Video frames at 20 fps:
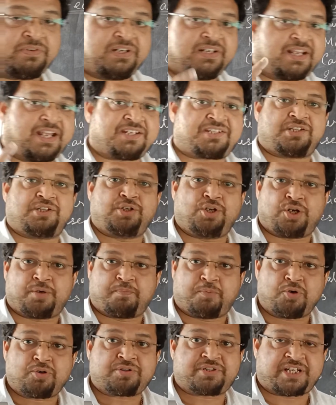will get in your
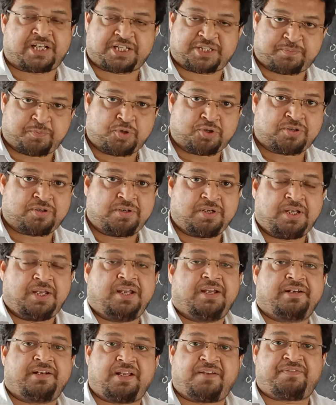book, textbook.
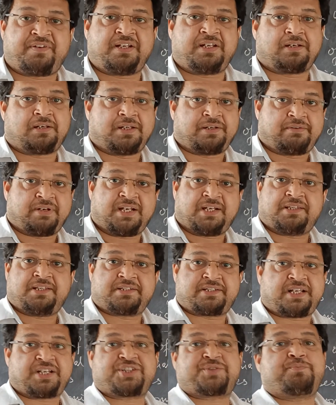Definitely read
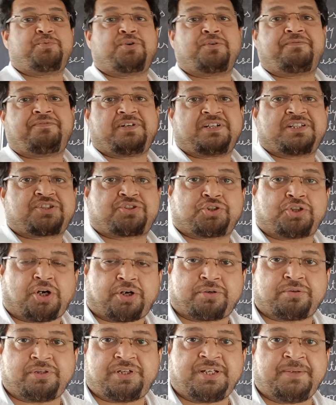the textbook first
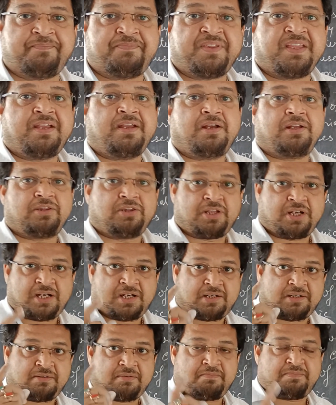thoroughly,
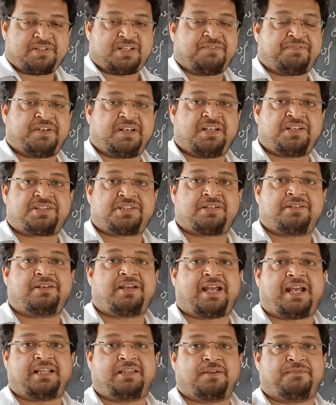the definition
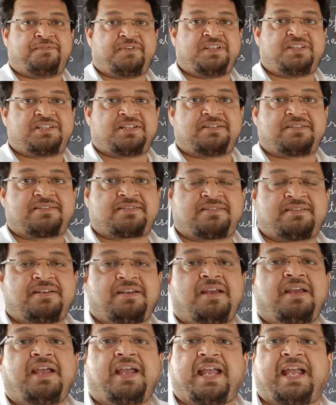and the features.
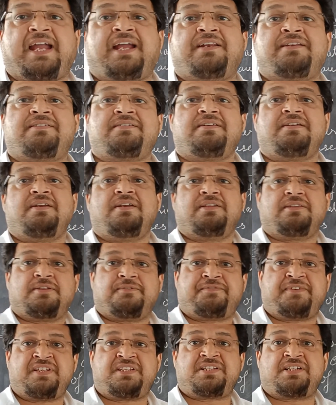And the
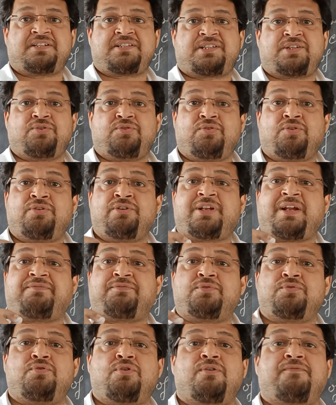features you don't have
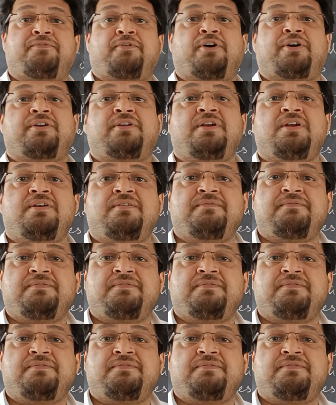to go for